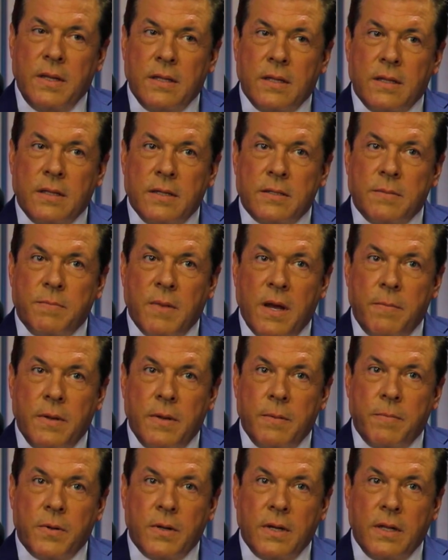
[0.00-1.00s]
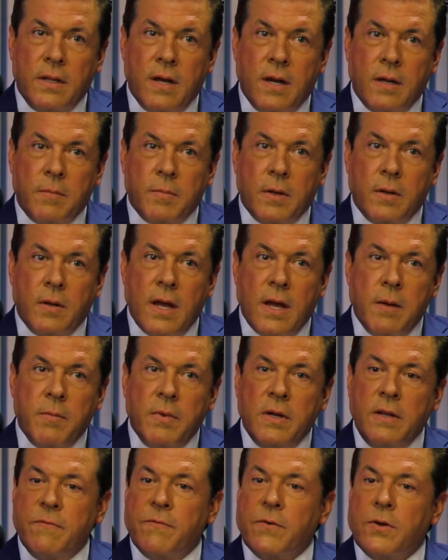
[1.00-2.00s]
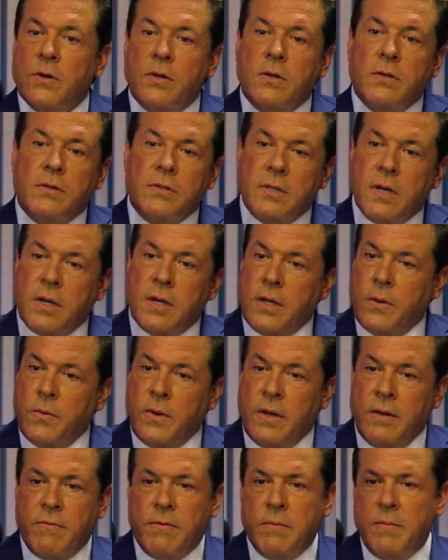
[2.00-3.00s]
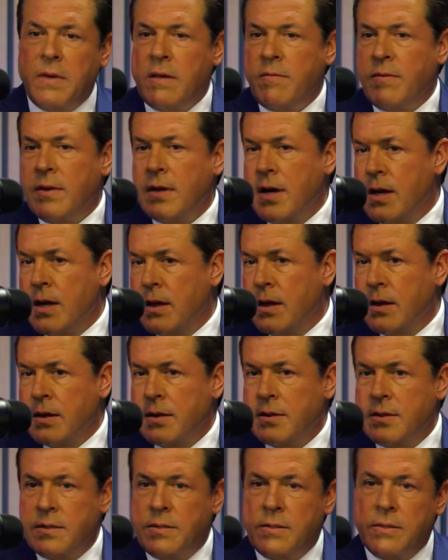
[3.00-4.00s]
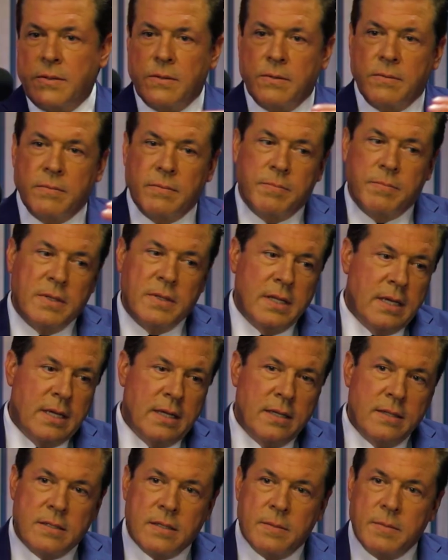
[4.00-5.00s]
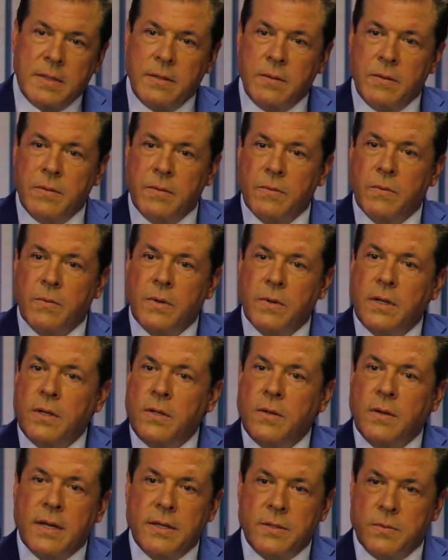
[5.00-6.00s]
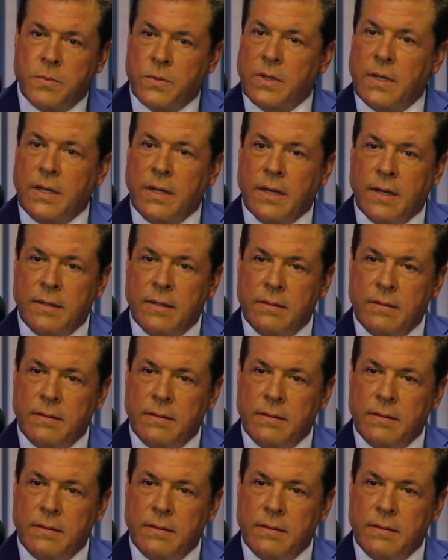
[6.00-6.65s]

mean, the list might be pretty long, but how many verticals are you in, from avionics to planes? I mean, what are you guys working on?